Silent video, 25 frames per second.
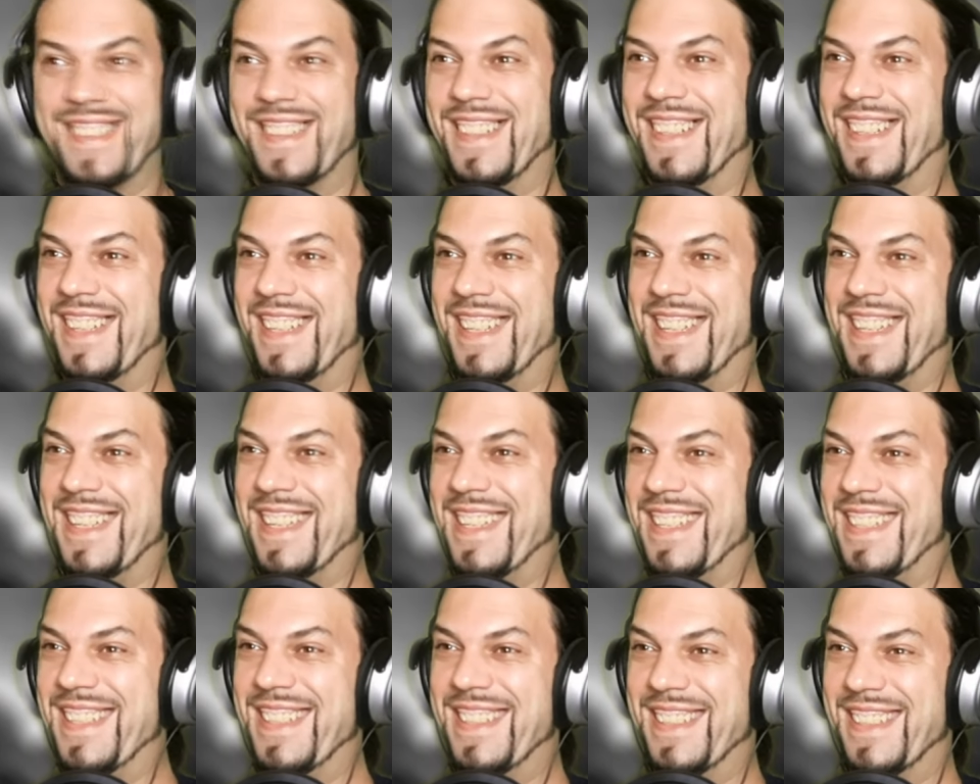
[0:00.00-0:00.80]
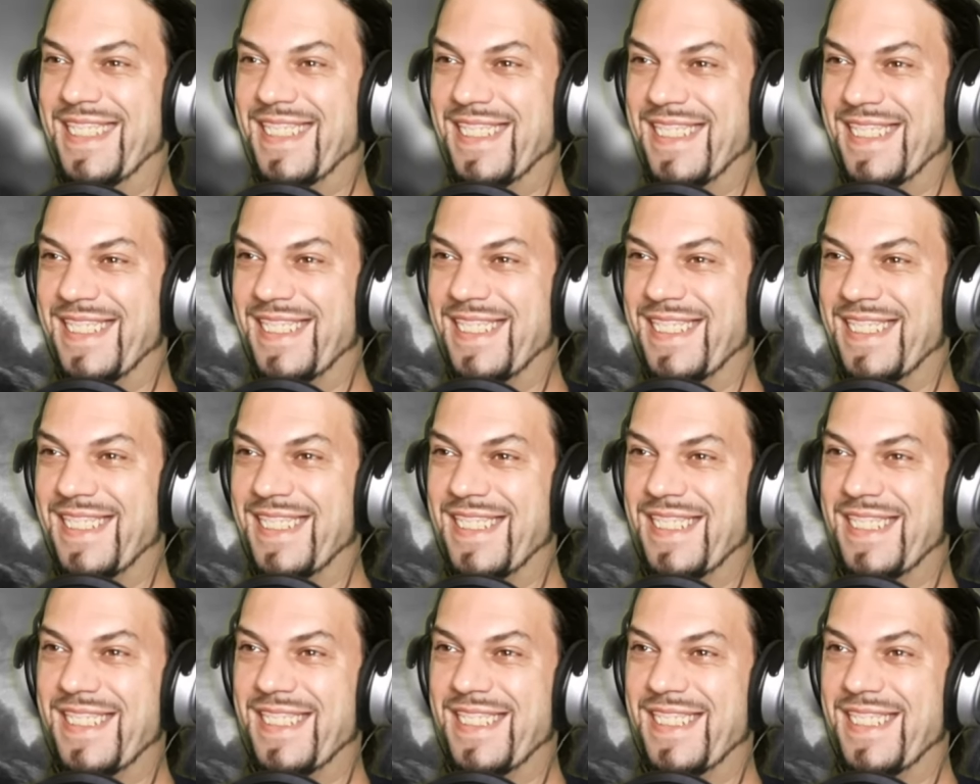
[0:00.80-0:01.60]
Hey,
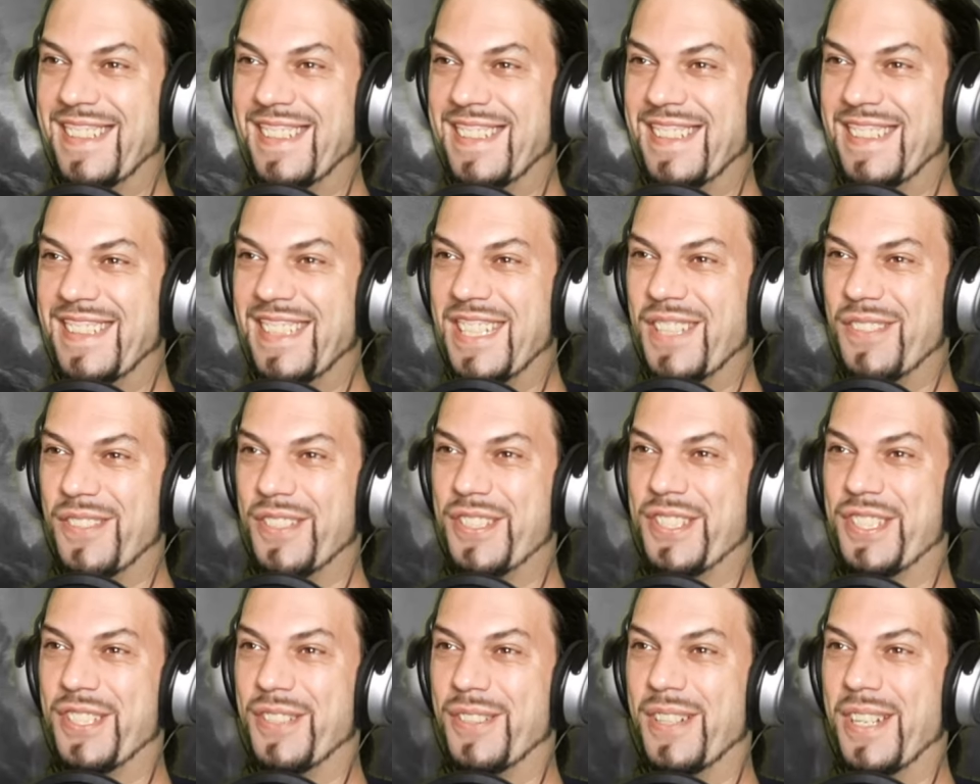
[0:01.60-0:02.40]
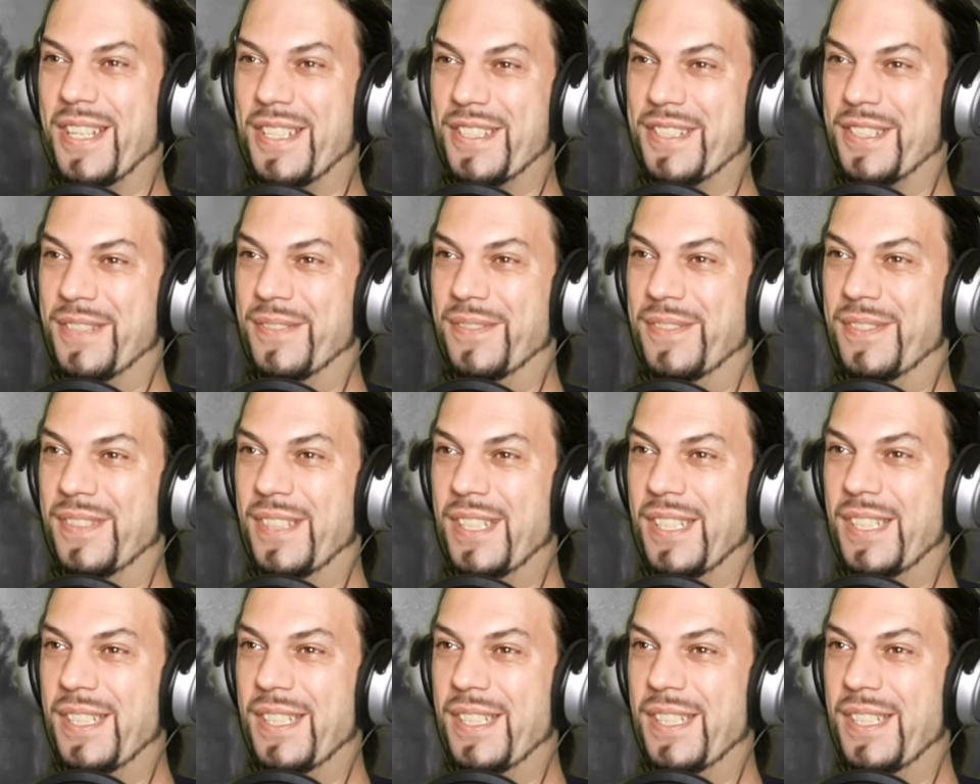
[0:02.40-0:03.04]
that was so awesome.